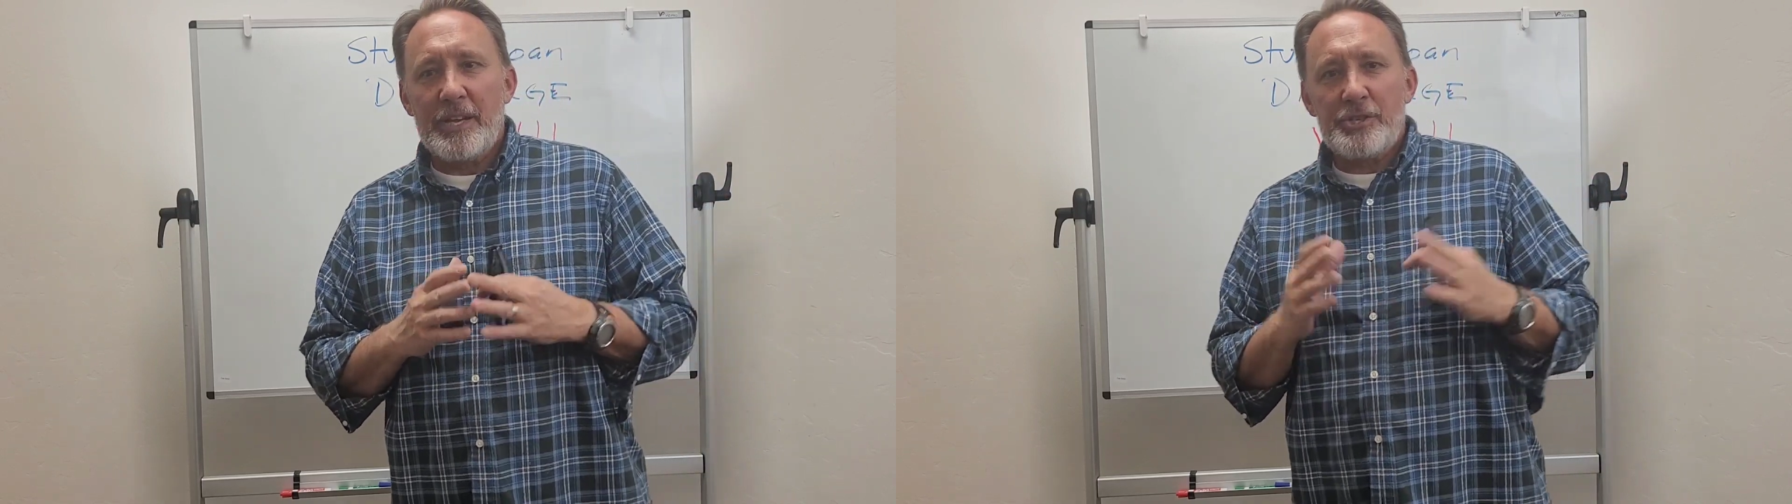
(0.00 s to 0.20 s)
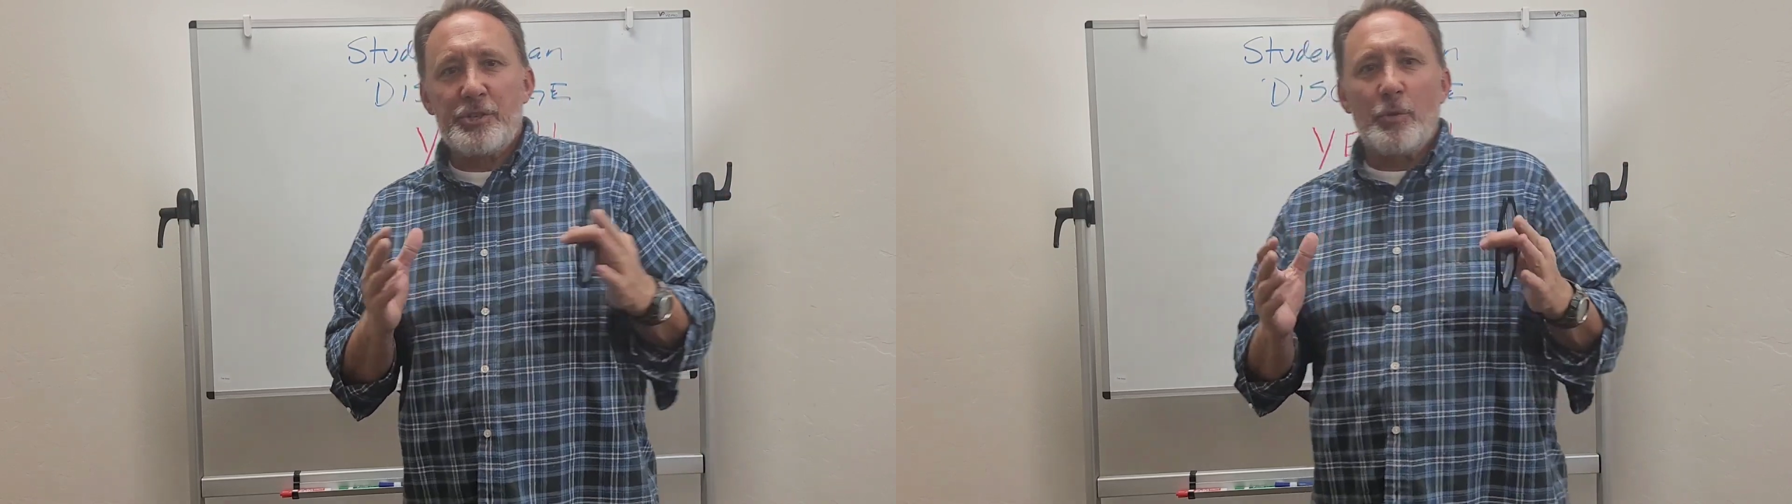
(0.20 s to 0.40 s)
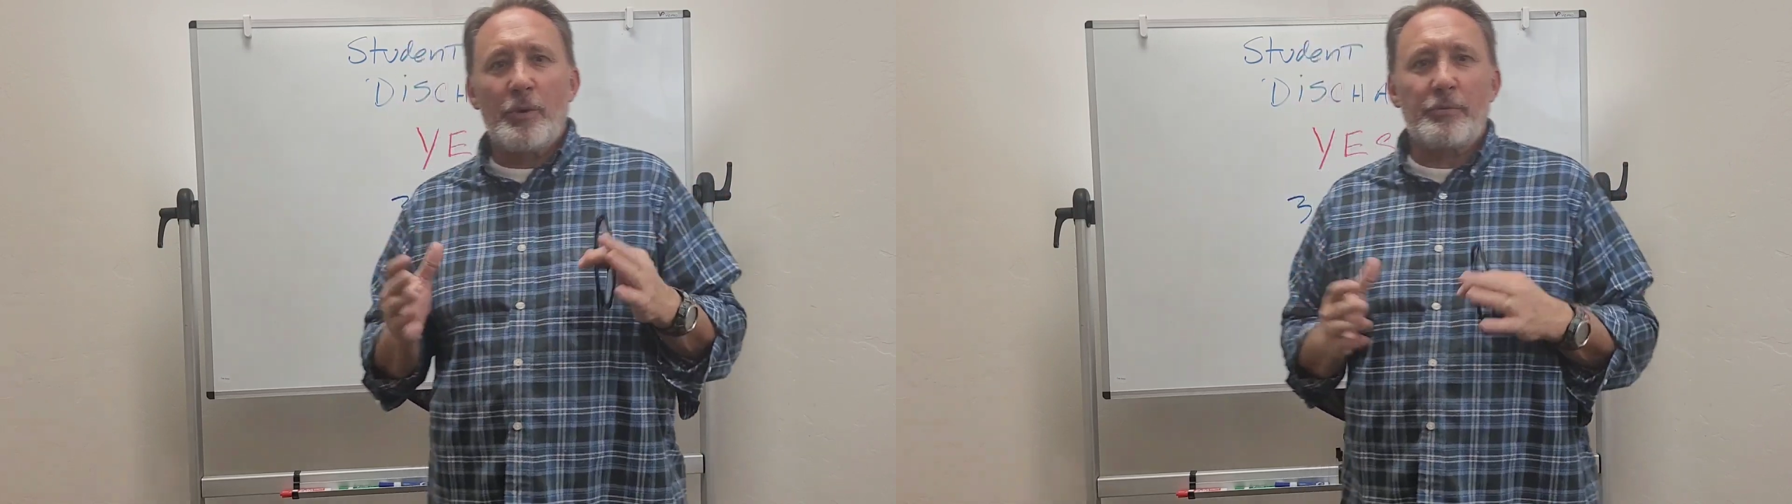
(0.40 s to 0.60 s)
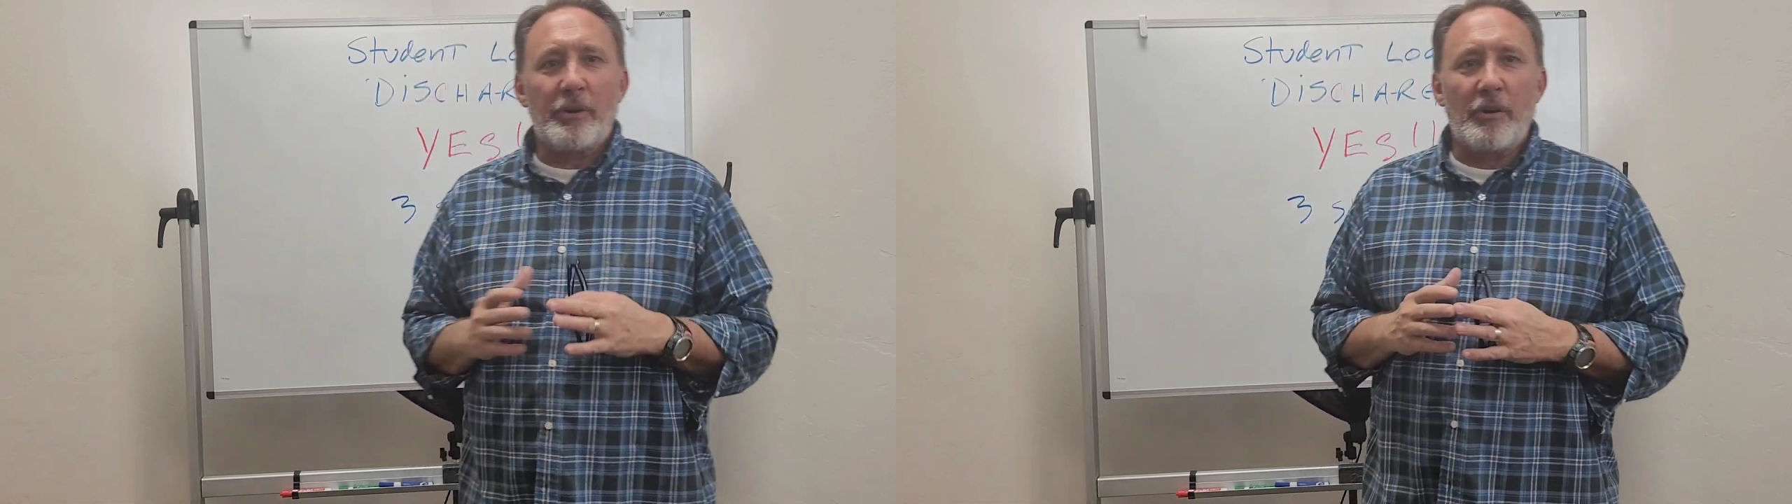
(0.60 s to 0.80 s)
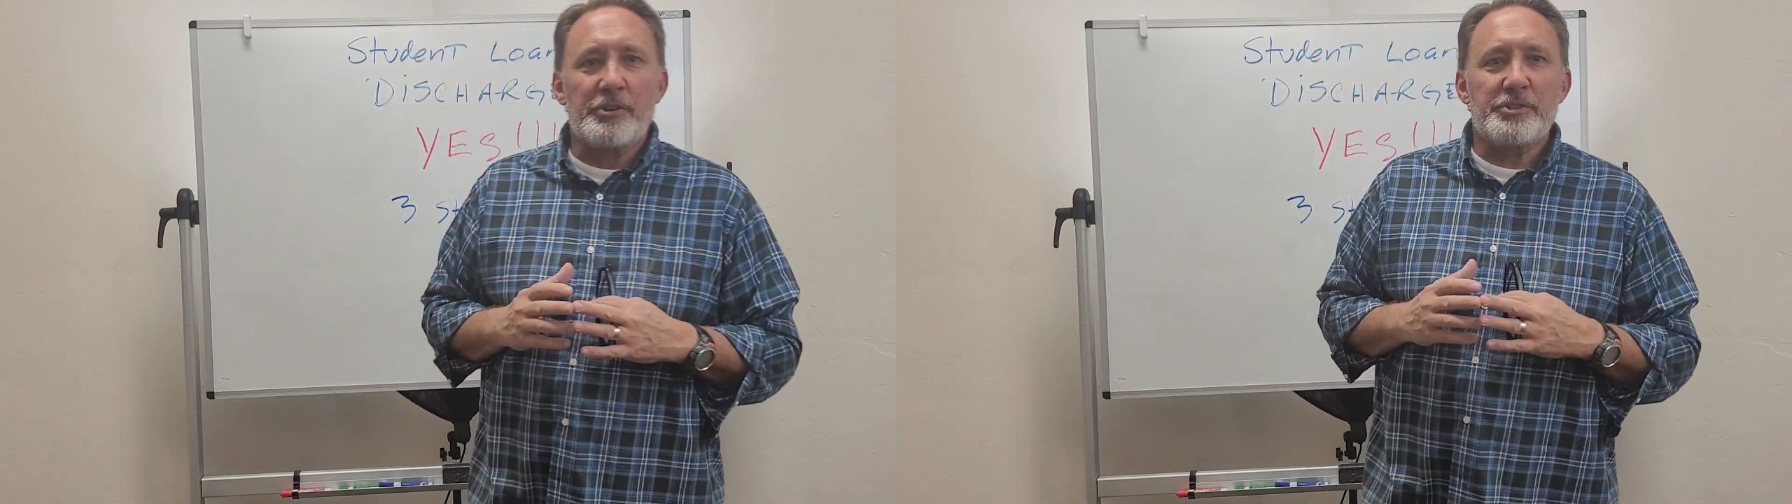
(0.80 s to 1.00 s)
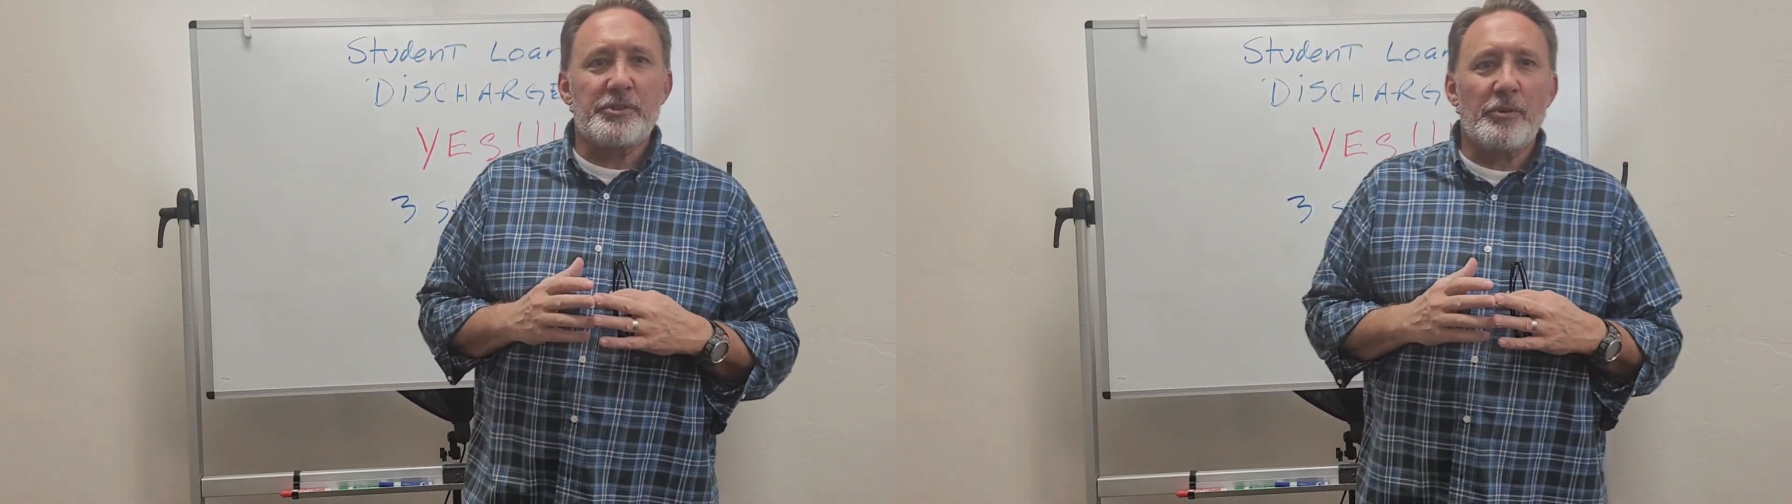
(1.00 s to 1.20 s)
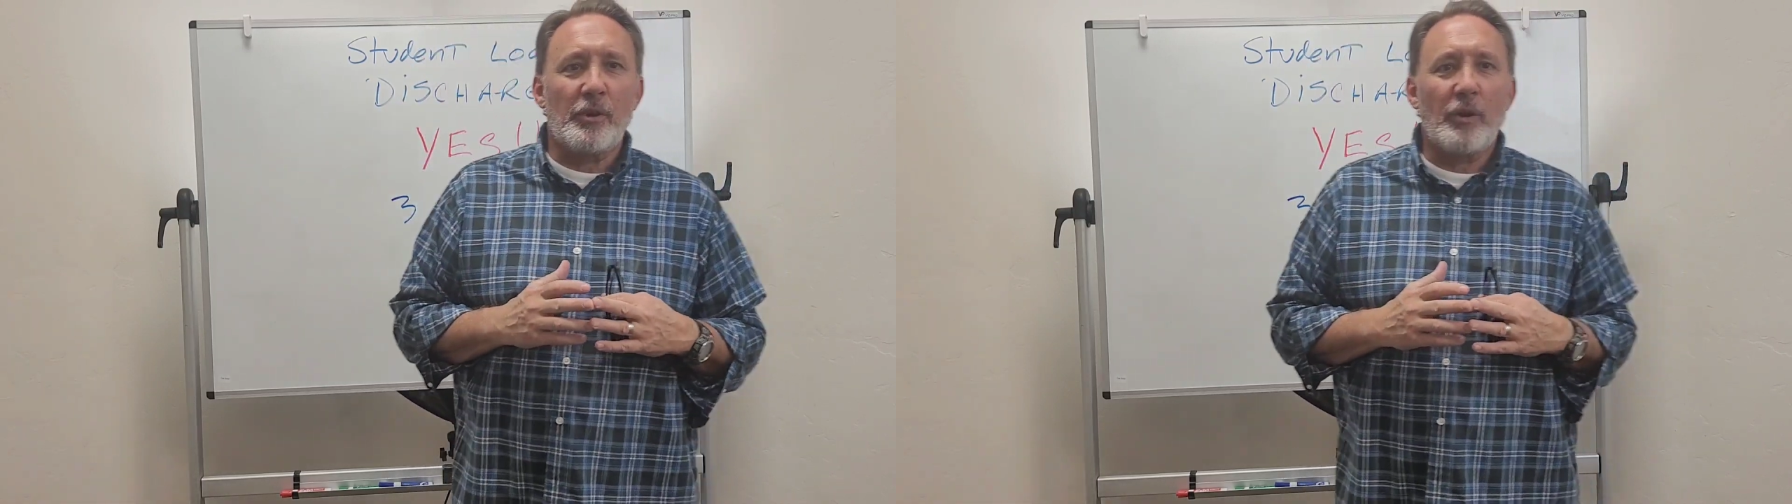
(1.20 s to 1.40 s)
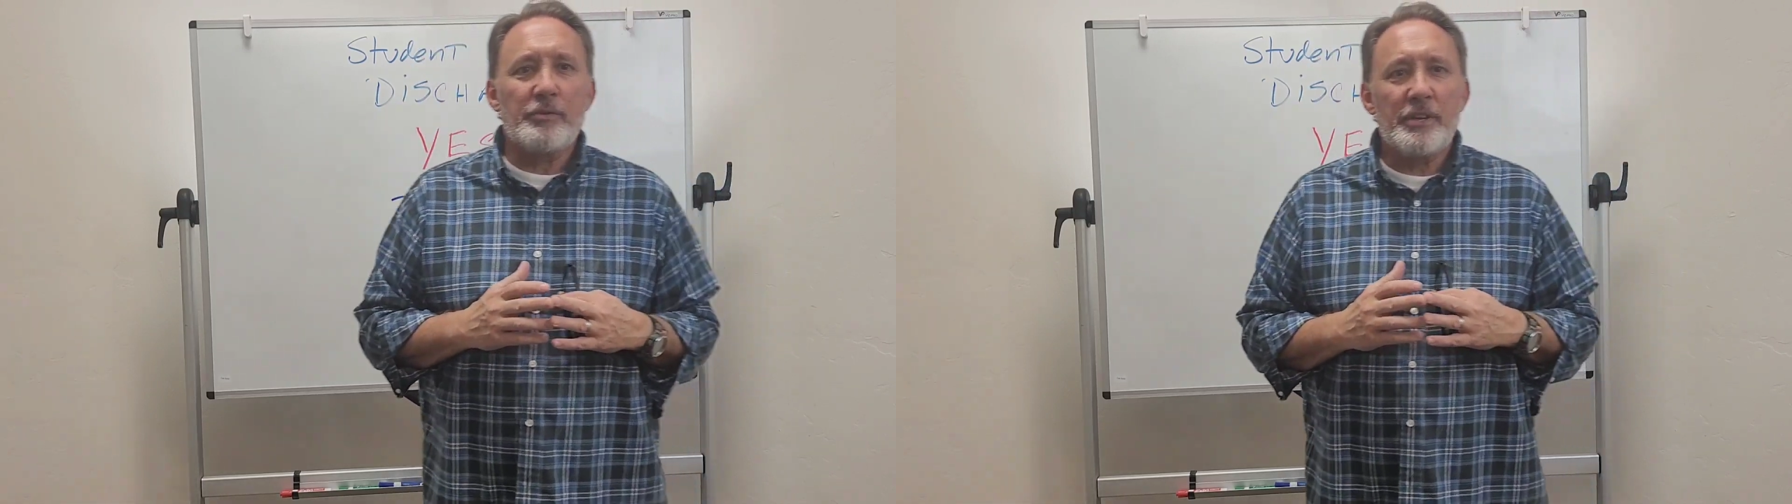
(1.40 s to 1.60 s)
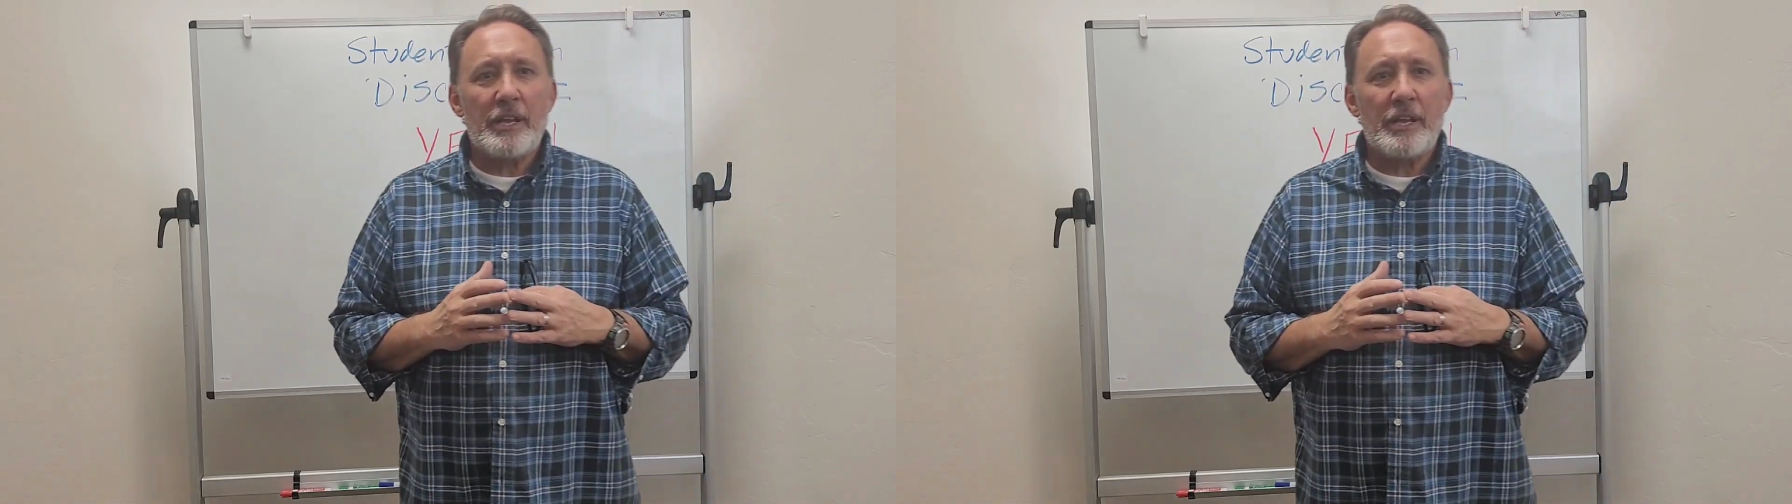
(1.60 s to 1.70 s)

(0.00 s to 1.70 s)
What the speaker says: issue with regard to student loan